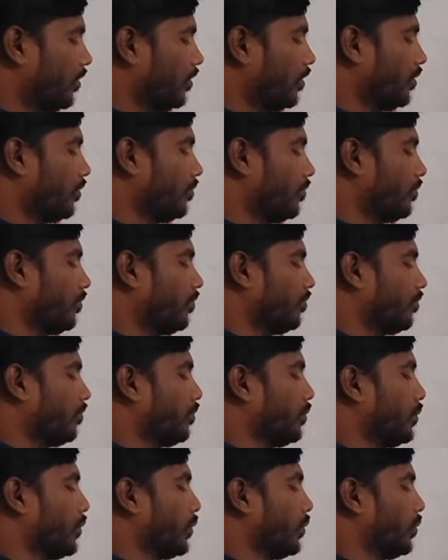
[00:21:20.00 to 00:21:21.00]
Prove
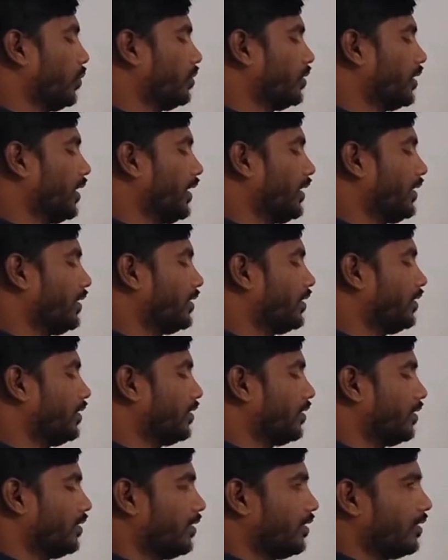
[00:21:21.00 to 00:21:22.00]
that
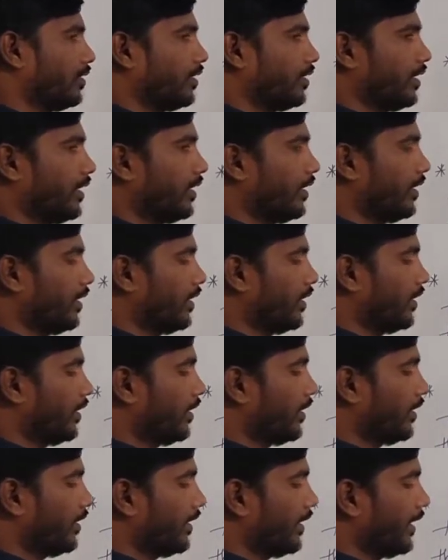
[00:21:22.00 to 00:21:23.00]

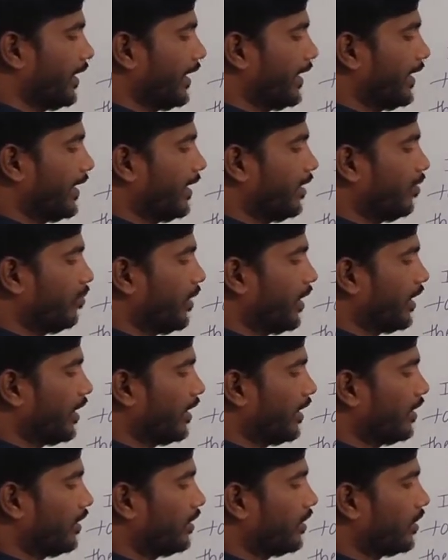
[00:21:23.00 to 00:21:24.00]
AD by
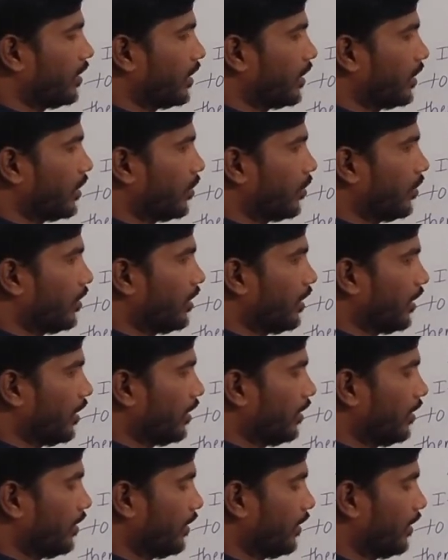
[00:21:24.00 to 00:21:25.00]
total
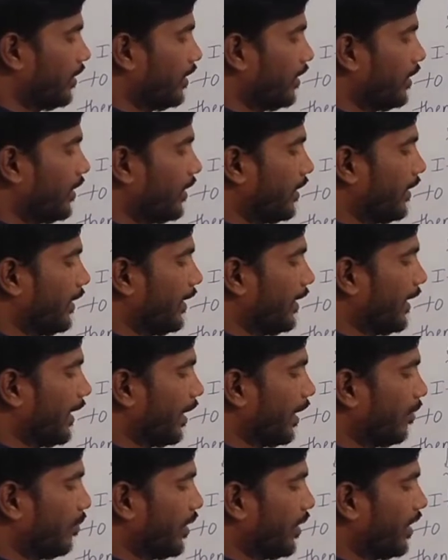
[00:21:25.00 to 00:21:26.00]
AB
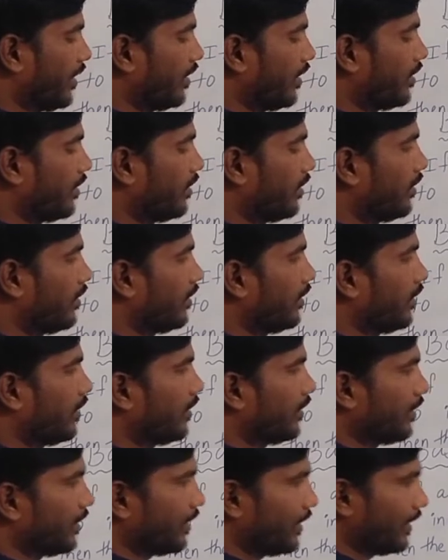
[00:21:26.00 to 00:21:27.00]
is
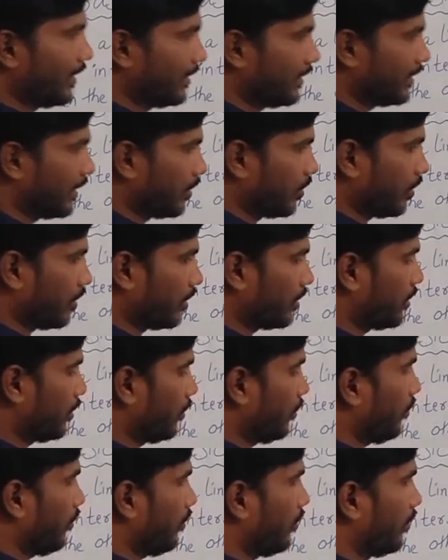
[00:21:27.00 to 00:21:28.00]
equals to
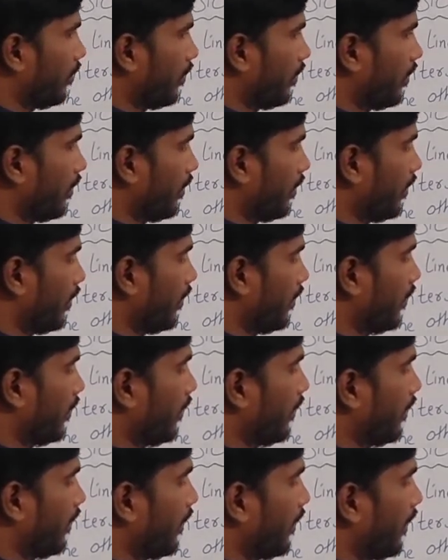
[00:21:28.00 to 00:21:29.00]
AE
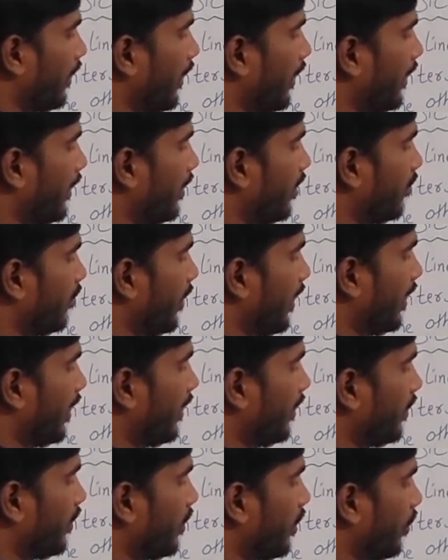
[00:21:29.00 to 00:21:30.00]
by
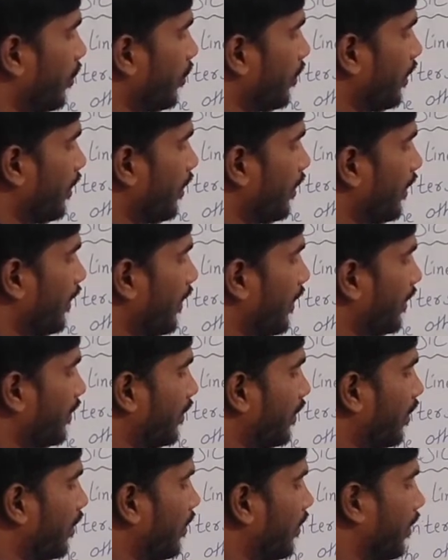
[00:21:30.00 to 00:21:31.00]
total AC.
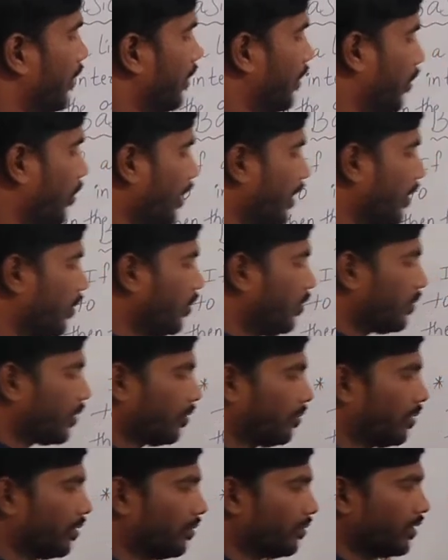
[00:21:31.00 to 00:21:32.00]
Okay, no problem.
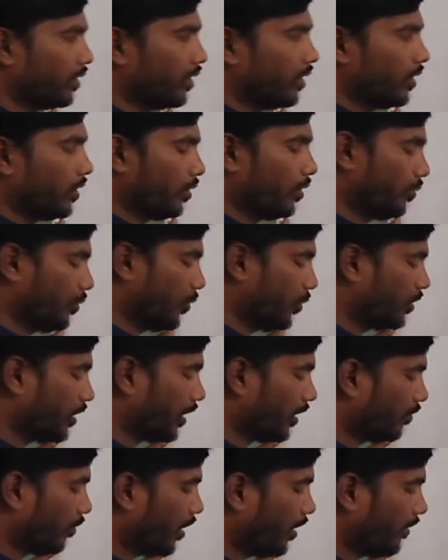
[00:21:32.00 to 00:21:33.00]
To prove that, what we
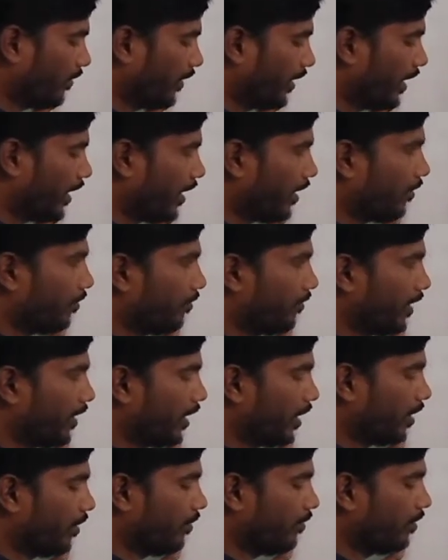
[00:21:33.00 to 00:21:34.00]
have
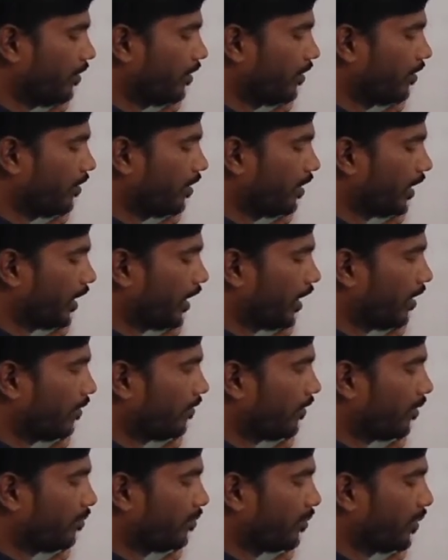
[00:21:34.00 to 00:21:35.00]
from
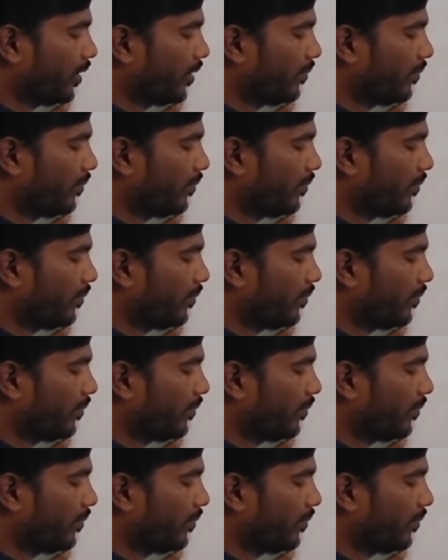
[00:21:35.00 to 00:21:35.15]
BPT,